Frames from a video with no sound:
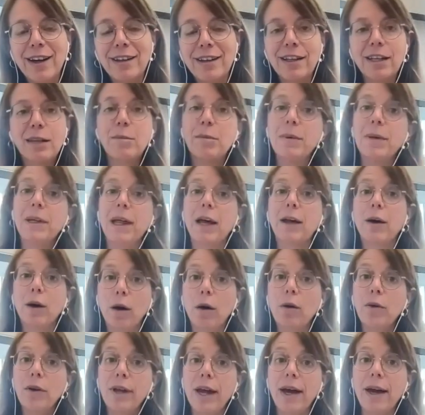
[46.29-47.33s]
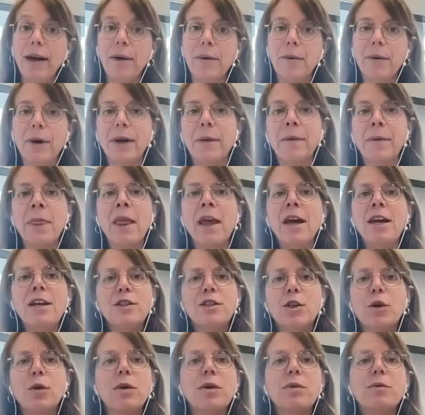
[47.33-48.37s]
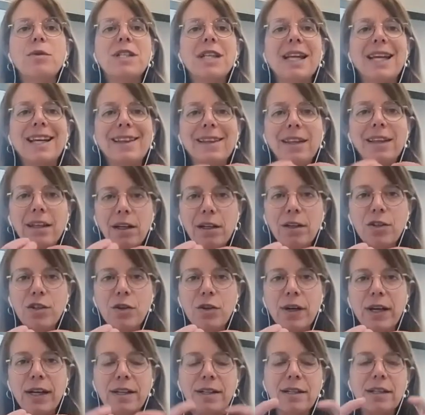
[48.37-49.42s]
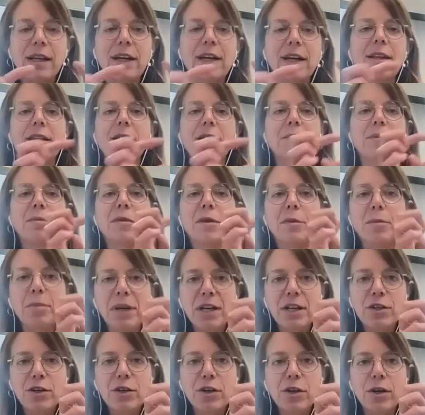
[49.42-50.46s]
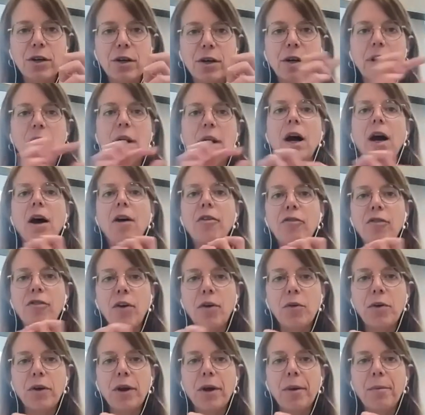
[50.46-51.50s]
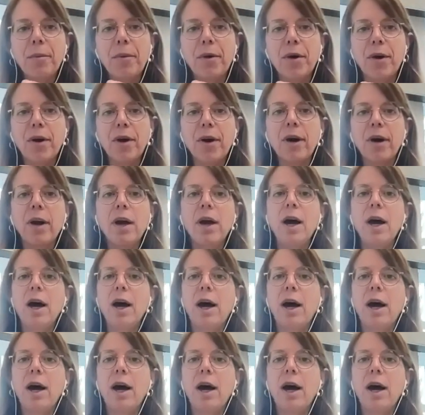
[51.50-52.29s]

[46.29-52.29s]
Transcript: And they'd be like, oh, yeah, right. So it was like little tricks, like the, the picture, a phone number,